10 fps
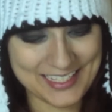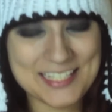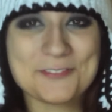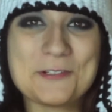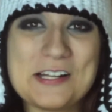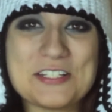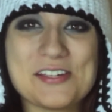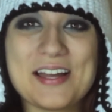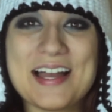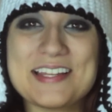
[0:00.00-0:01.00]
Thanks for watching,
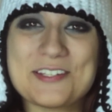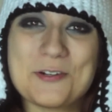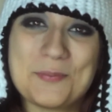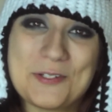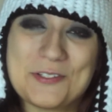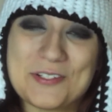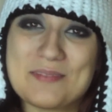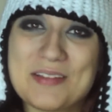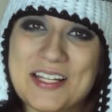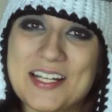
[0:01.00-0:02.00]
you guys. I hope you enjoyed
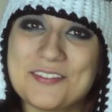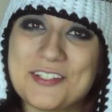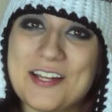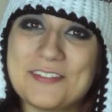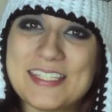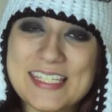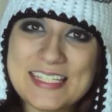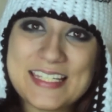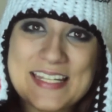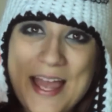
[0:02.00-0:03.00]
my cover of
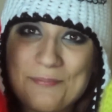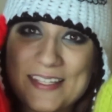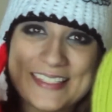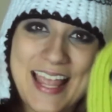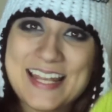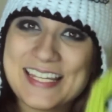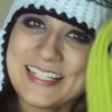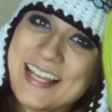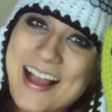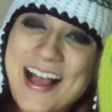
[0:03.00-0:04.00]
Kidnap the Sandy
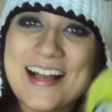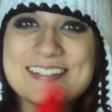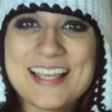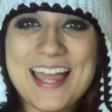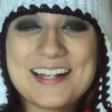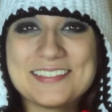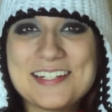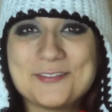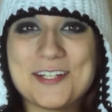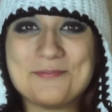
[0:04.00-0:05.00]
Claws. I had a
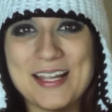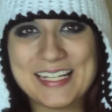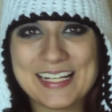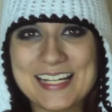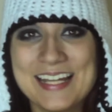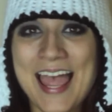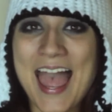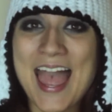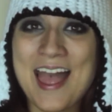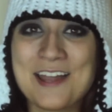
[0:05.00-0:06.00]
lot of fun making it
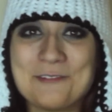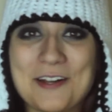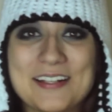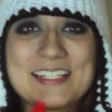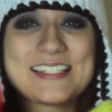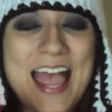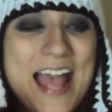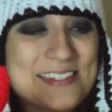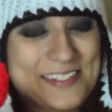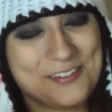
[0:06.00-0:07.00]
and wearing these
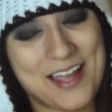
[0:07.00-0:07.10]
hats, you